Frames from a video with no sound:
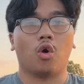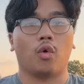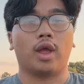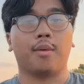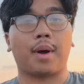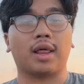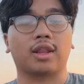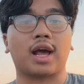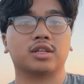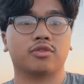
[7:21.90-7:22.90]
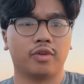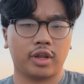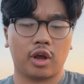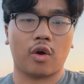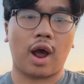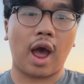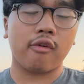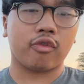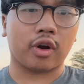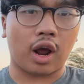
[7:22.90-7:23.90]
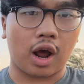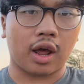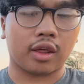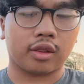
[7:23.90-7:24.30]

Oh, in my last video, I forgot